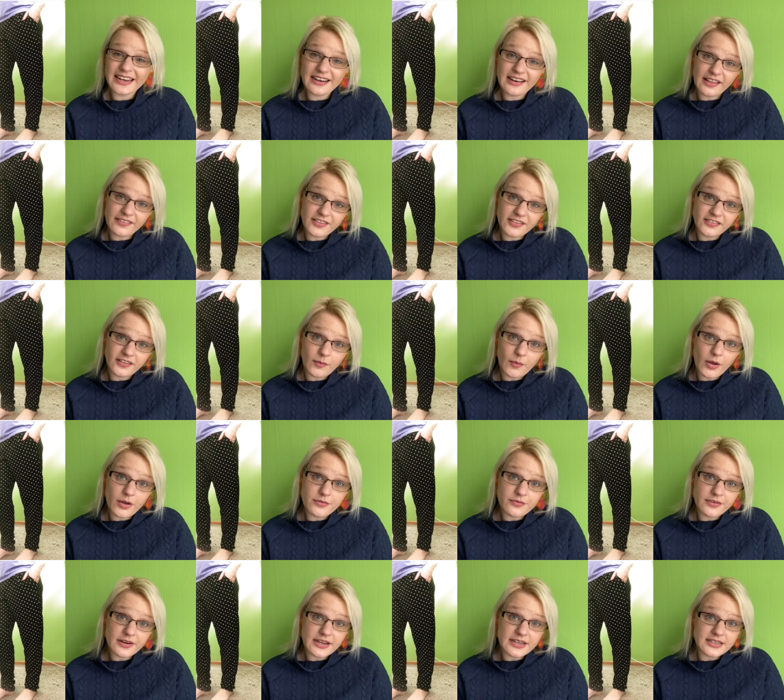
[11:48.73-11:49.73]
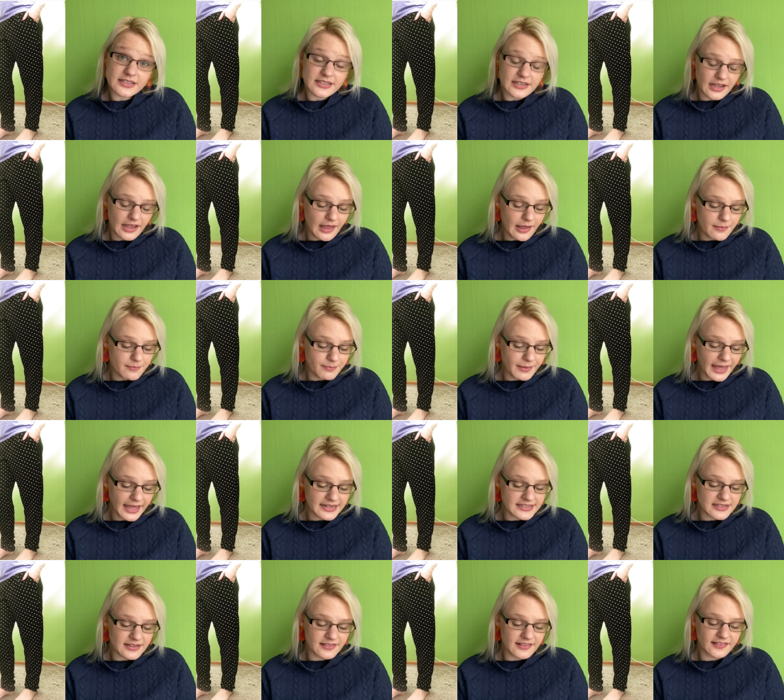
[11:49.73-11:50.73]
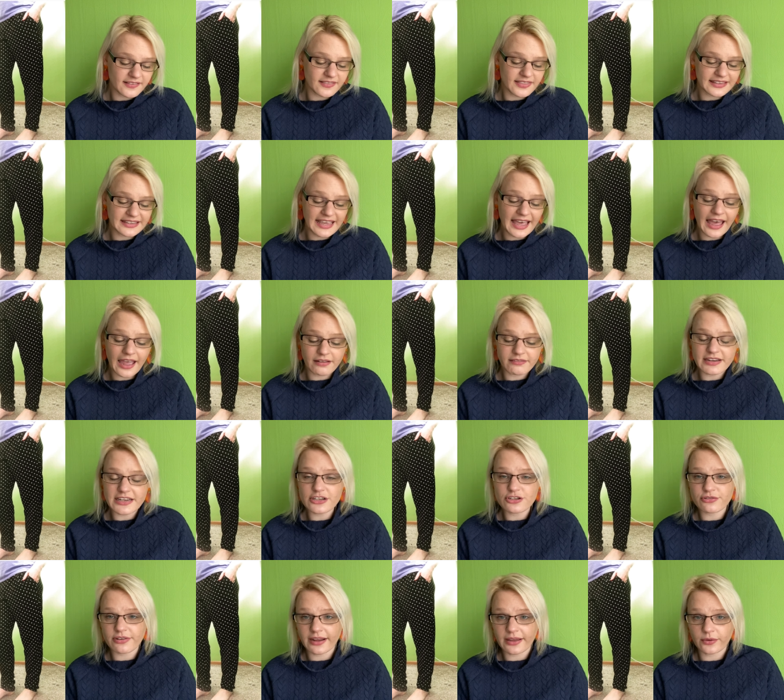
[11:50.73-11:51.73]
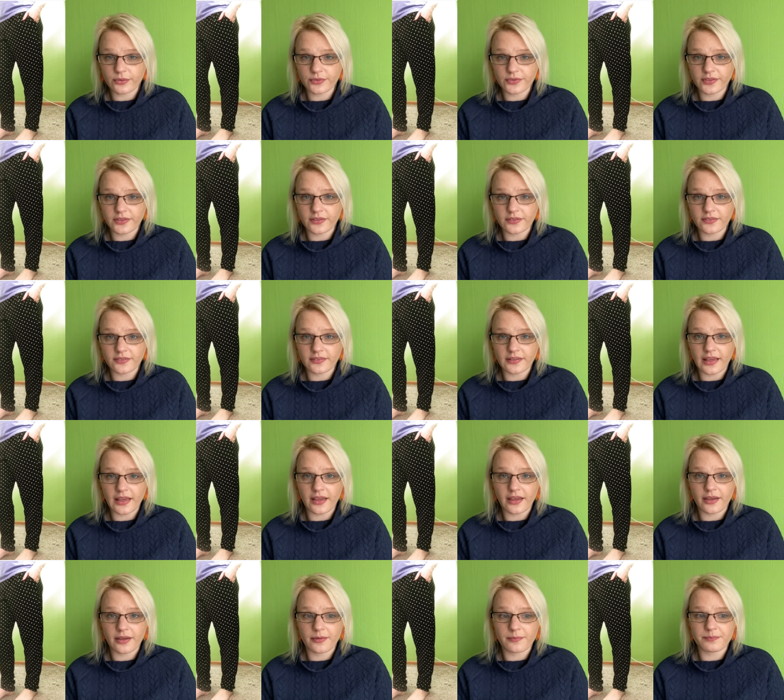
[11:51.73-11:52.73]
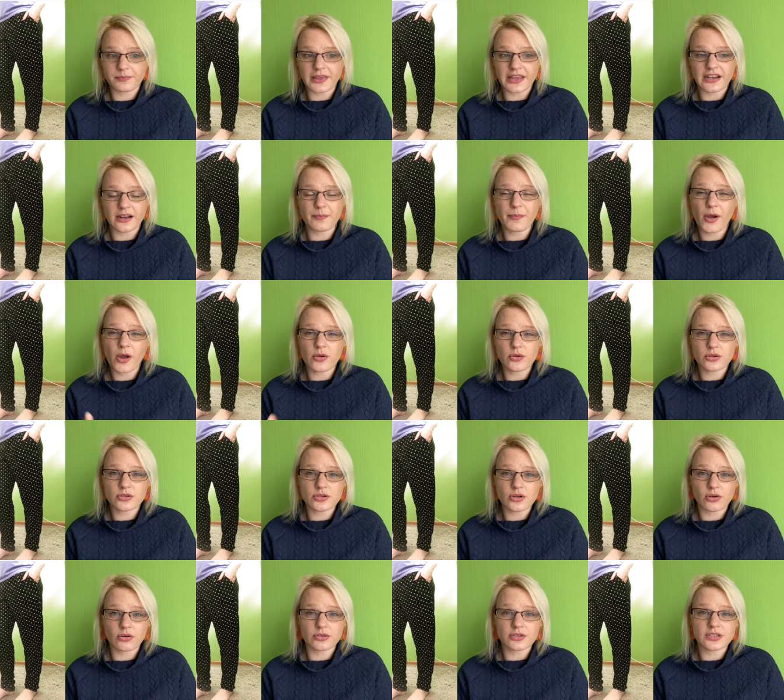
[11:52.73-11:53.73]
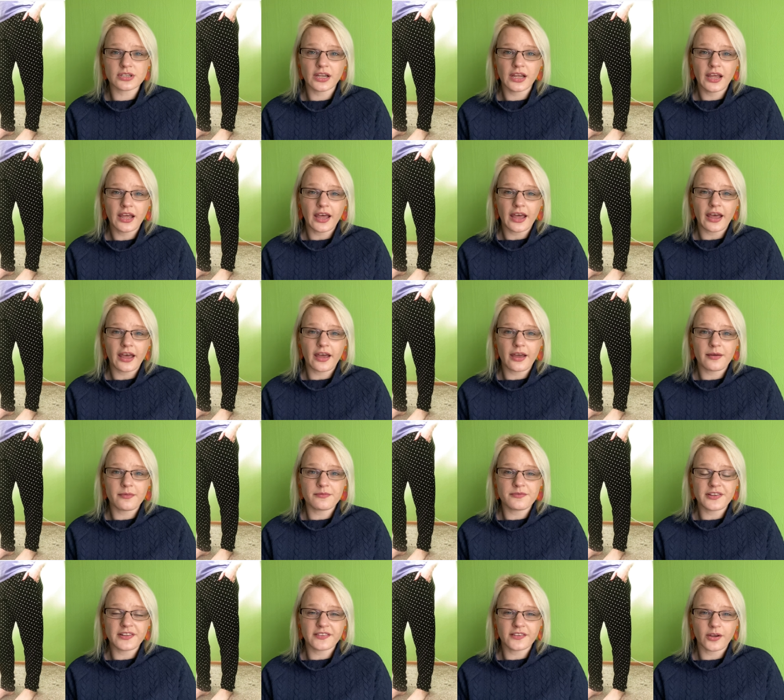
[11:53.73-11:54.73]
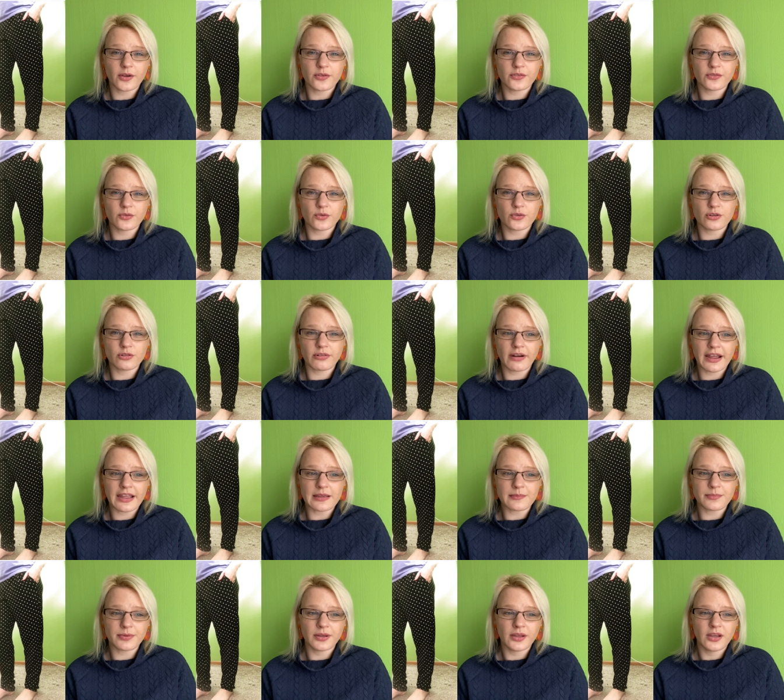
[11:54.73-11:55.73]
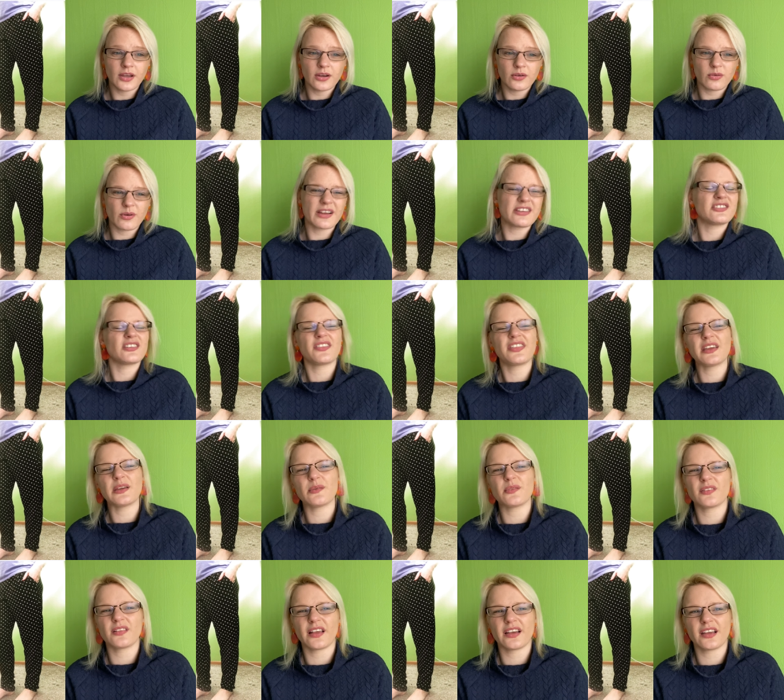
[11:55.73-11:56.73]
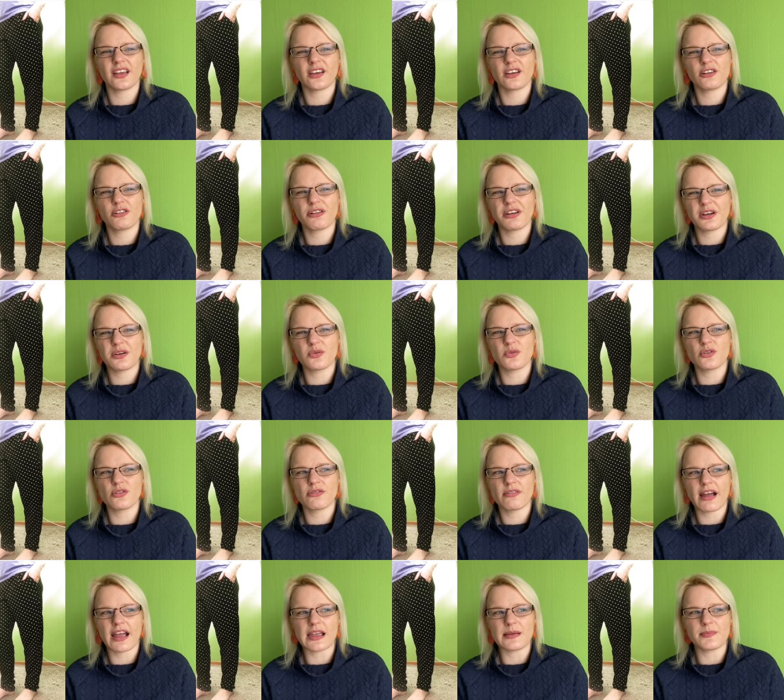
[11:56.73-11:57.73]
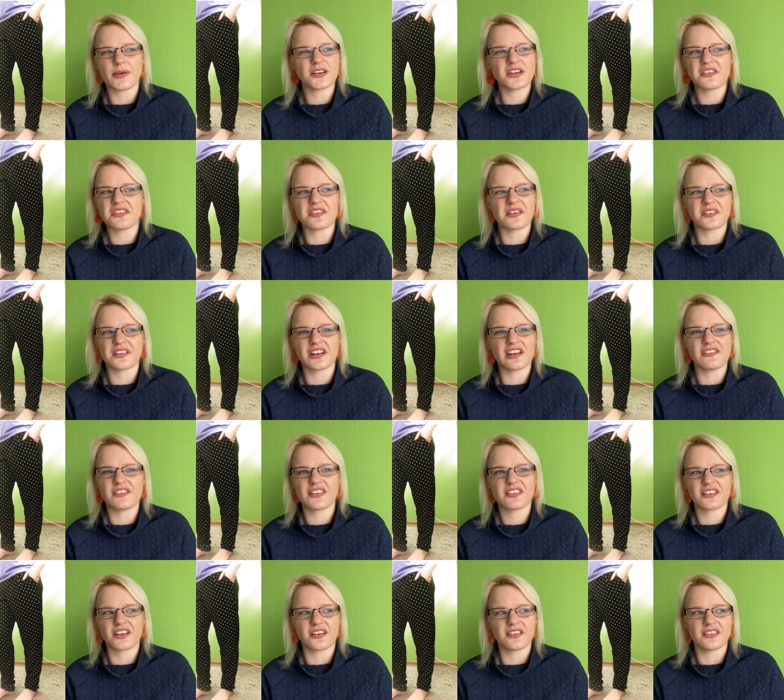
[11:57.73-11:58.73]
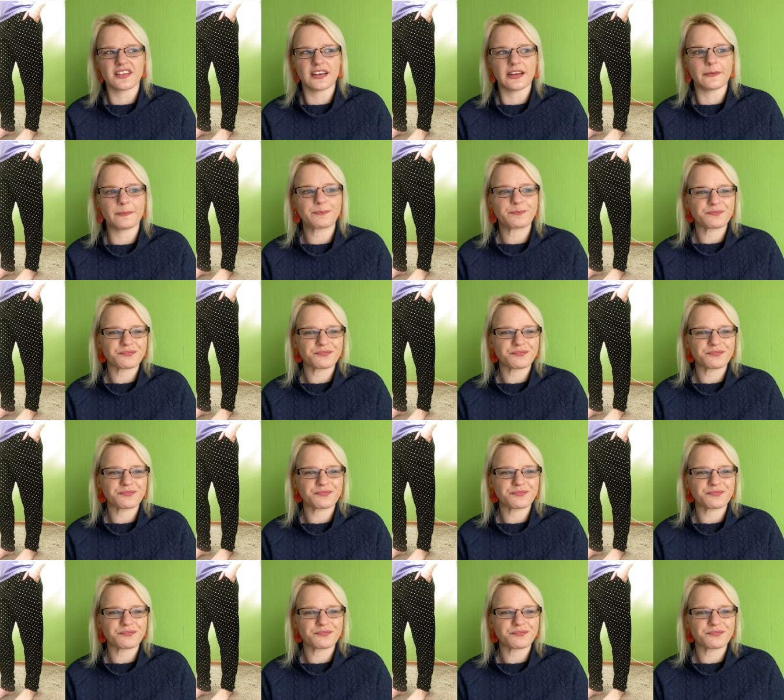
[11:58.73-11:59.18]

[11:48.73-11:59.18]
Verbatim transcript: another sew over it um, pattern. This is the Carrie trousers um, in a polka dot um, viscose sort of crepe. Or actually, I think it was like a crinkle crepe. I don't think there was any viscose in it